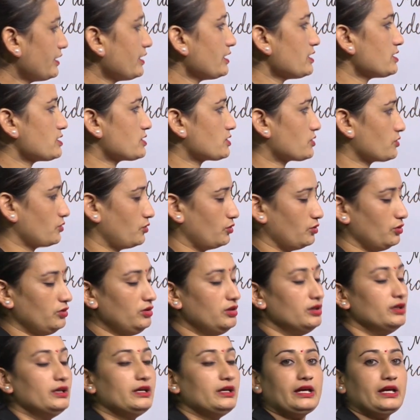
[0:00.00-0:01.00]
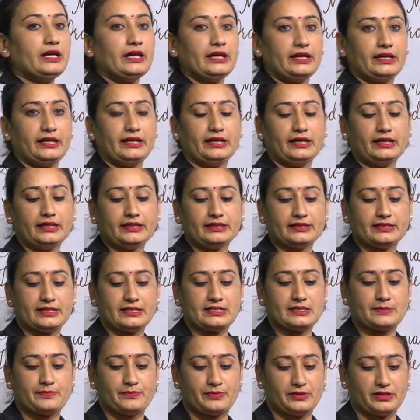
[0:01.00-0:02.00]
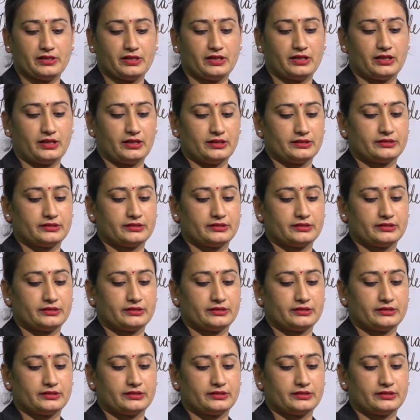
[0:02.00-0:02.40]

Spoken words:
So, in this pair,